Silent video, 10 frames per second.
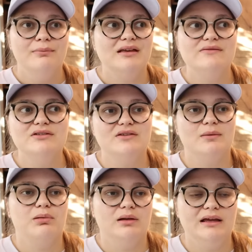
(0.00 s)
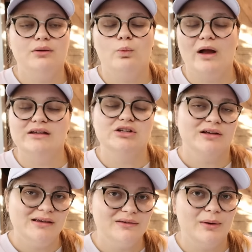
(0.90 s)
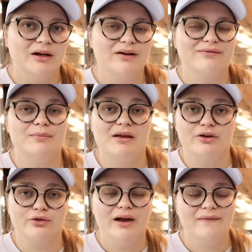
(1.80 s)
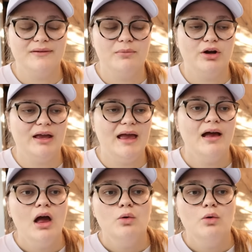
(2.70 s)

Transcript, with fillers: but even just a plain white chunky sweater from Aran Crafts Market